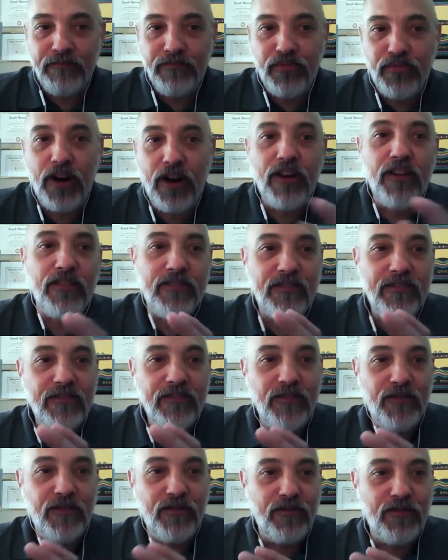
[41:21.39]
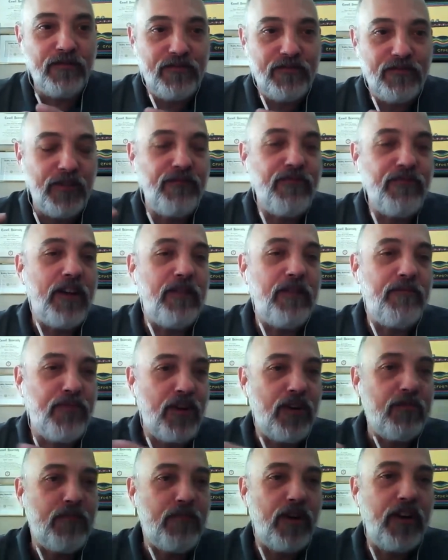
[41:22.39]
products or try to find
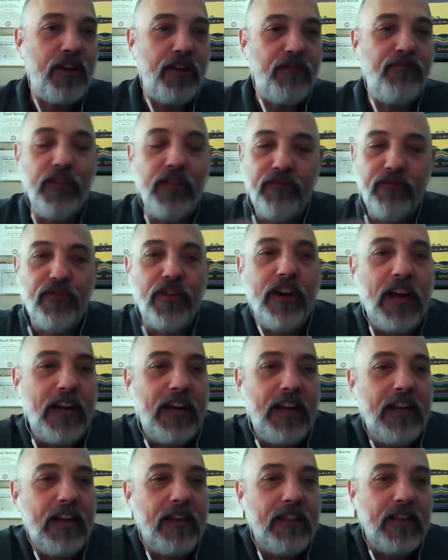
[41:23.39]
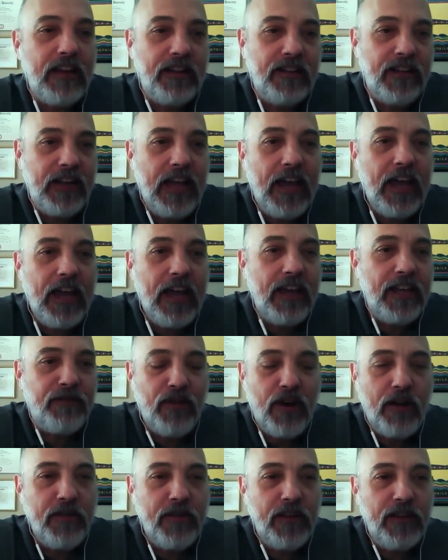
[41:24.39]
product market fit for an idea that today is
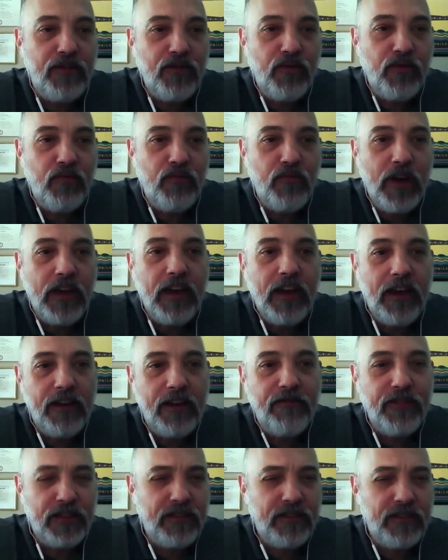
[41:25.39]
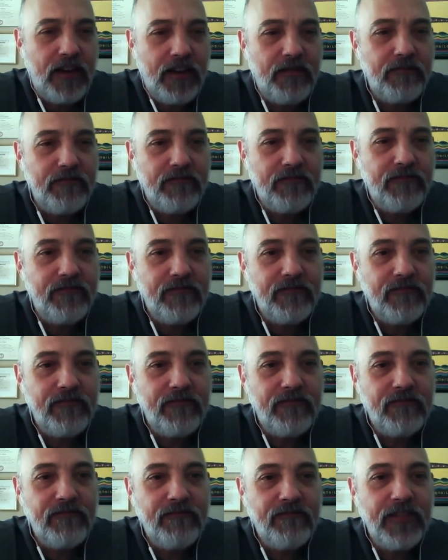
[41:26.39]
probably way ahead of its time?
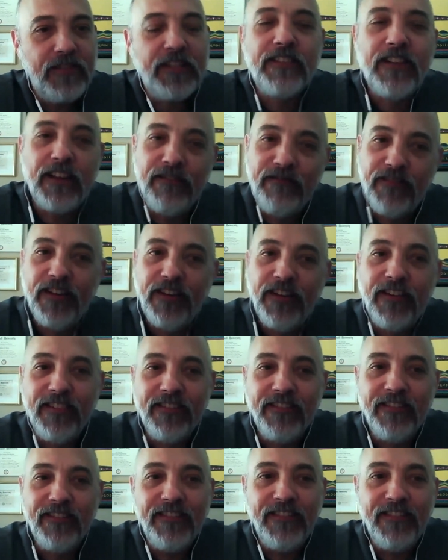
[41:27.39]
It's kind of a